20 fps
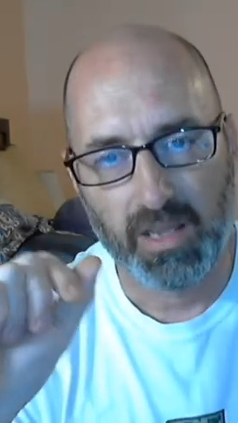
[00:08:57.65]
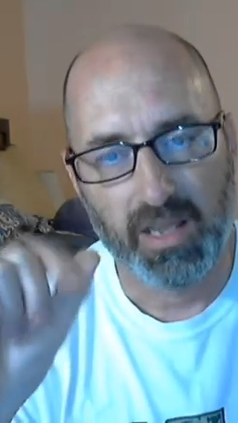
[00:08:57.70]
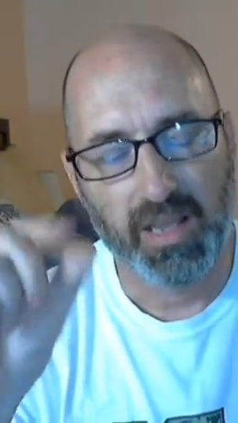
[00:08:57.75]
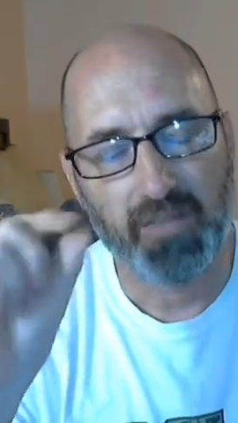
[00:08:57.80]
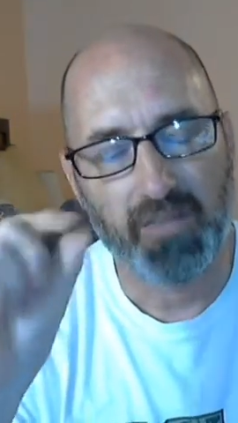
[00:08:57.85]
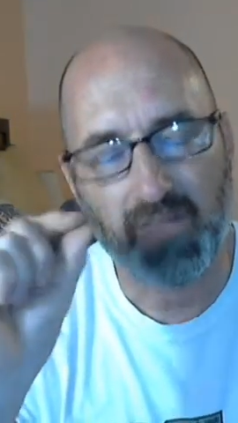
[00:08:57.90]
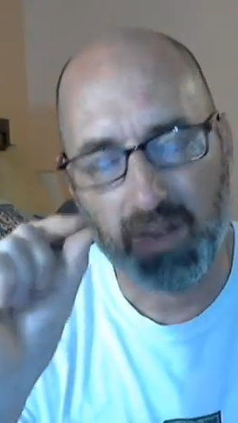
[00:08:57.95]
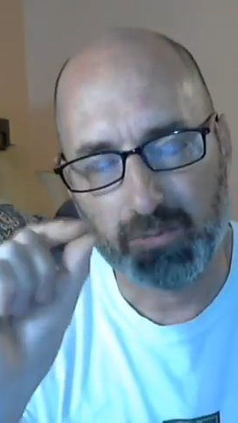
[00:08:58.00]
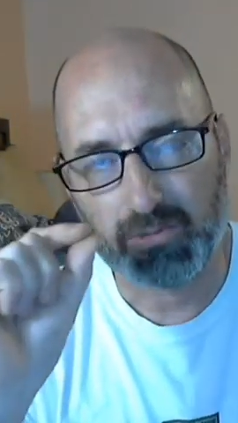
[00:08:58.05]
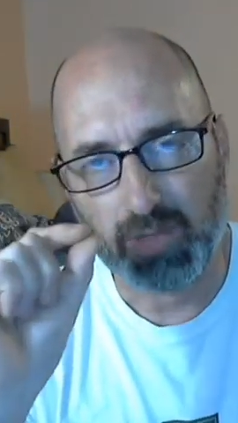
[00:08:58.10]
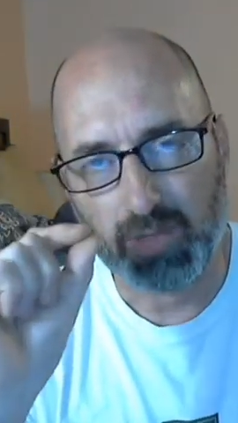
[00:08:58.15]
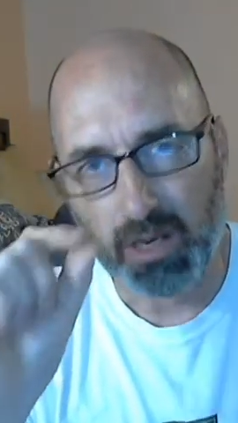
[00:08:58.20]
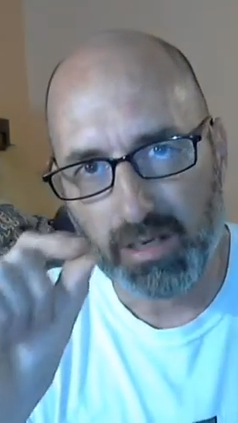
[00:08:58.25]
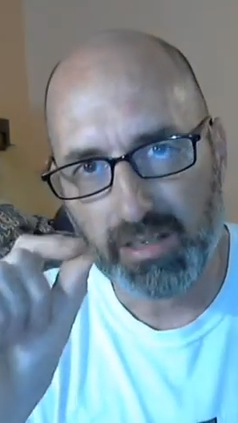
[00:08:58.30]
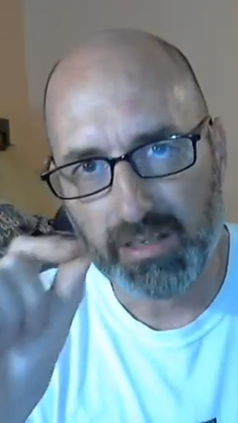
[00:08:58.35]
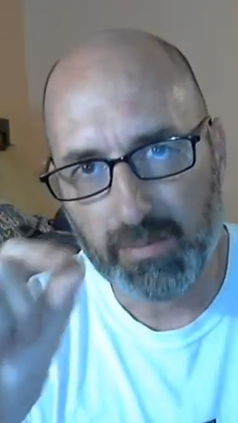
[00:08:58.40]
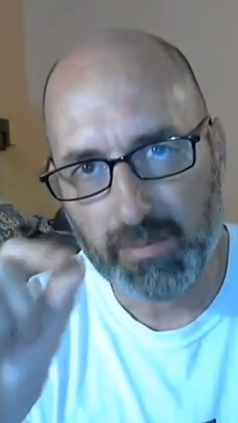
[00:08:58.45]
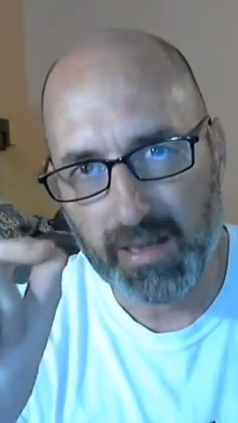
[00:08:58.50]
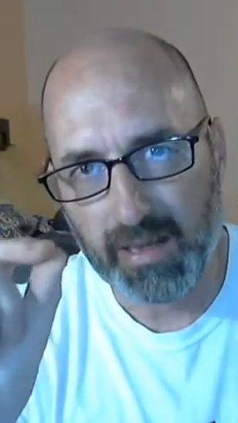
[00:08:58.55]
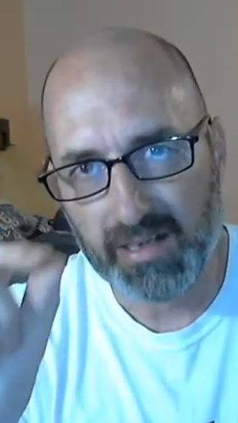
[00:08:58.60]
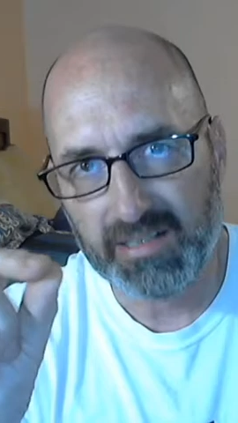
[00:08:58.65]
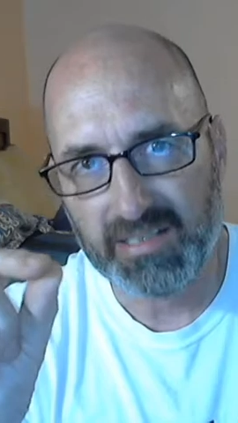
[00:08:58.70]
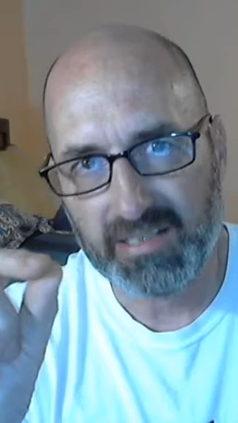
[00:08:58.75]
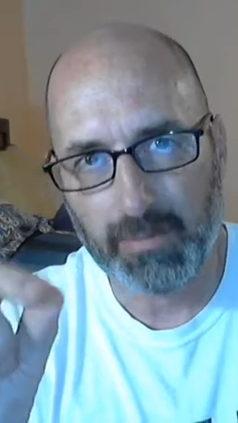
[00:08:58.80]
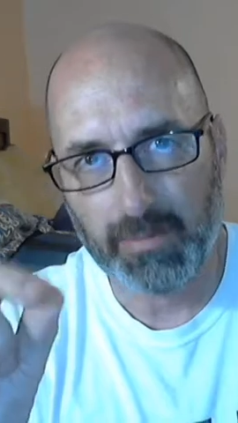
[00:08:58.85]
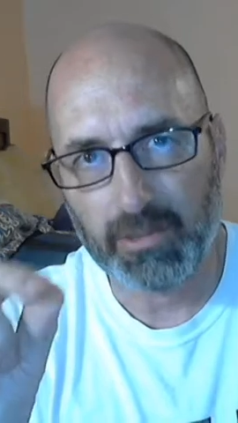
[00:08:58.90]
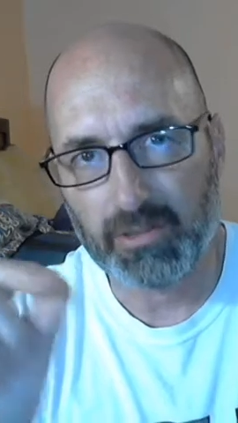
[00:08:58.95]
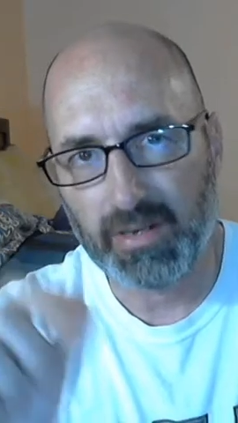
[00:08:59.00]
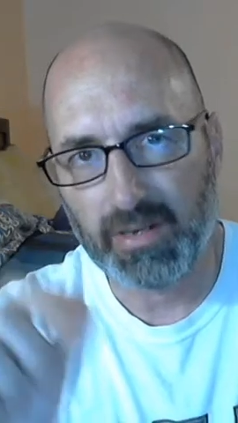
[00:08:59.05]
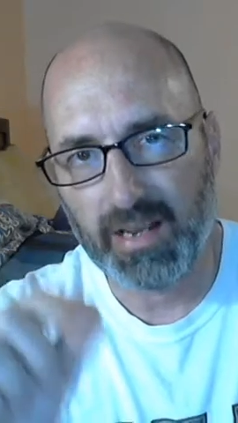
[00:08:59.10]
If I'm talking about a
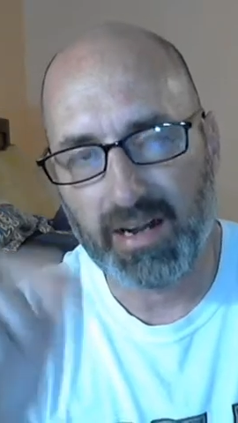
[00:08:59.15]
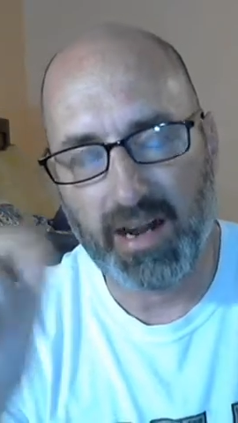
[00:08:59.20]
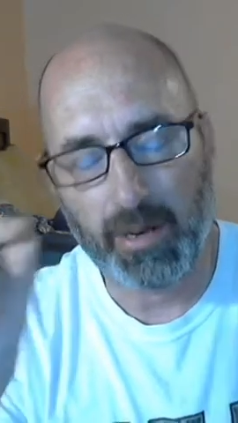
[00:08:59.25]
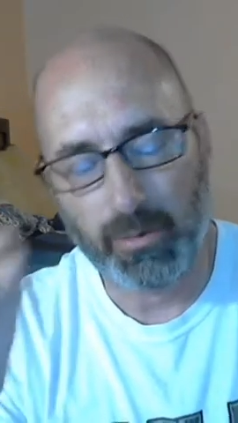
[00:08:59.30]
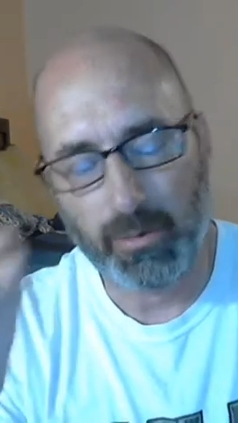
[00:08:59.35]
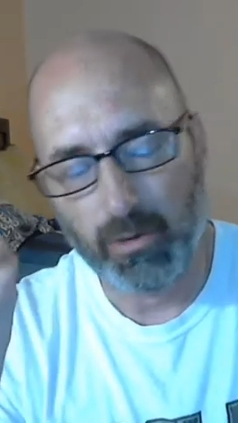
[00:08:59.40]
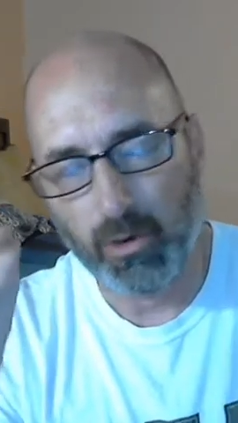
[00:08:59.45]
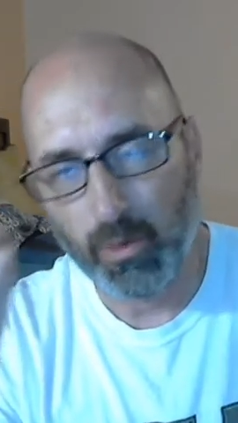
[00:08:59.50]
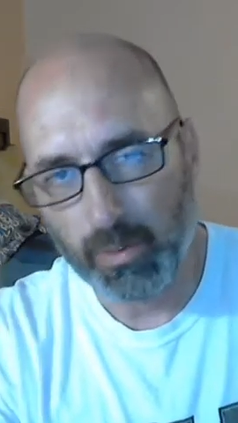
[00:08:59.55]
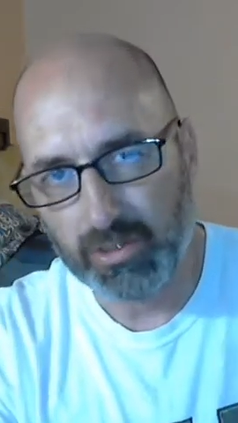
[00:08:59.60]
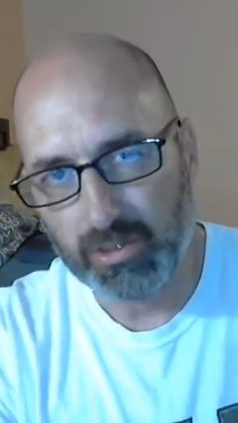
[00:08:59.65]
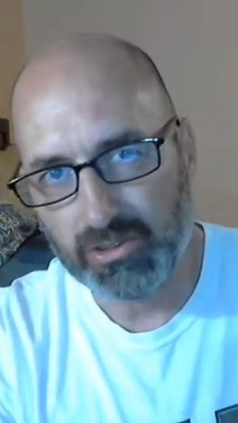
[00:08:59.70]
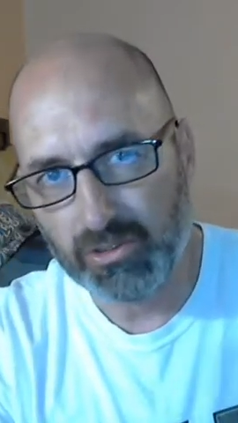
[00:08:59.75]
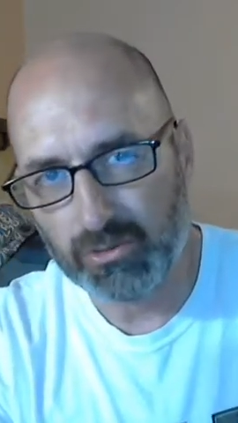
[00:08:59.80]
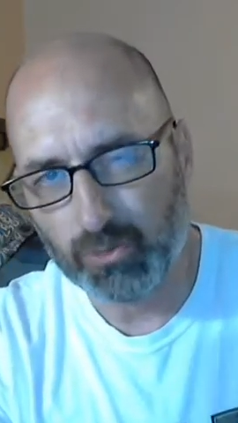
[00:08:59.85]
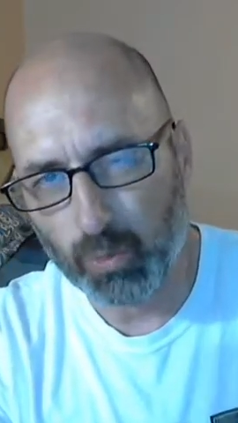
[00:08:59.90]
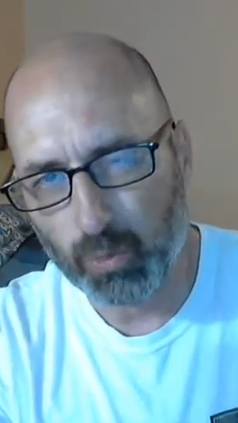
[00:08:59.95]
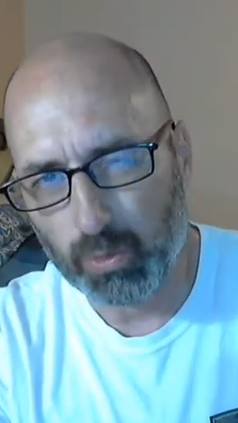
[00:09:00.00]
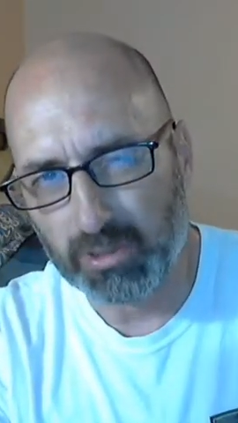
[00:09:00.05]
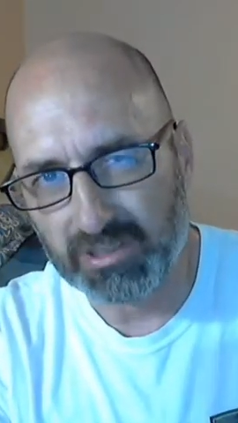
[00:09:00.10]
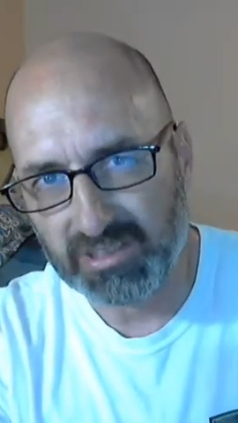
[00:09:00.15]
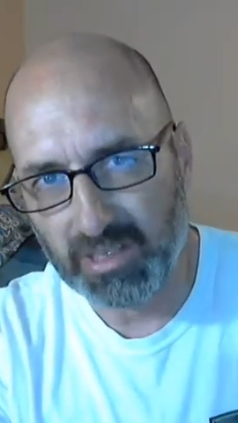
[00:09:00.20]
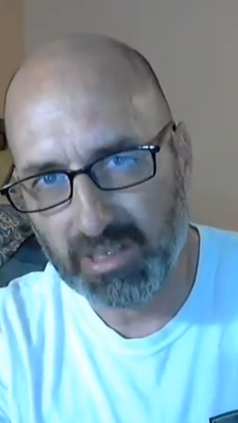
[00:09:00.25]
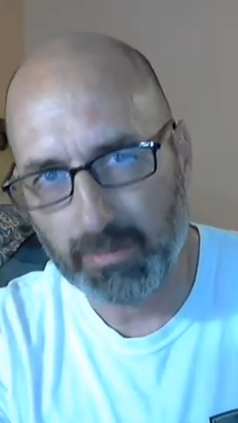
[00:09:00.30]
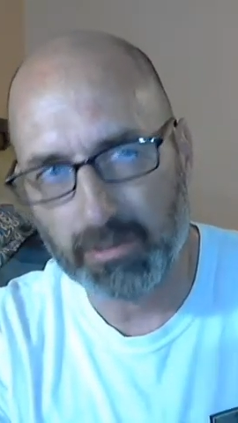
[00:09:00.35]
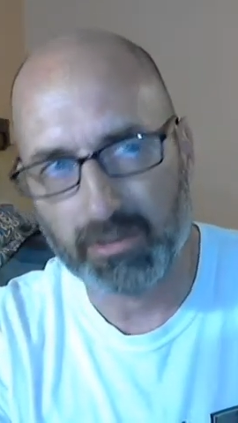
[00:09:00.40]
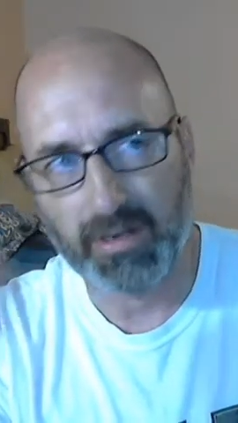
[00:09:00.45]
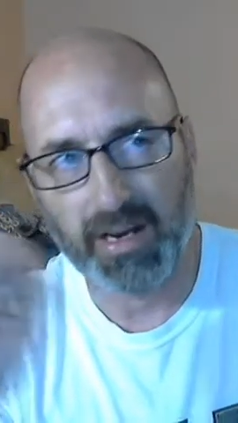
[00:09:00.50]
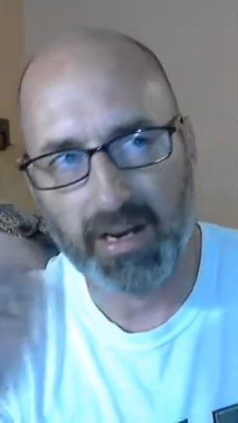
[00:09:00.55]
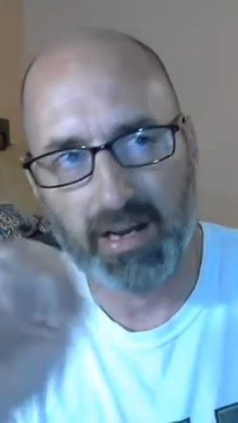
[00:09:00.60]
Democrat, I will always use the word
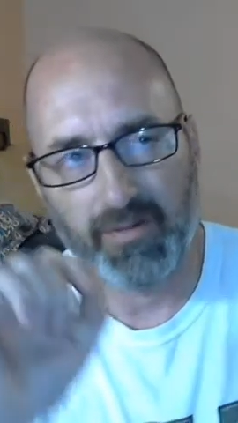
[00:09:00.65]
Democrat.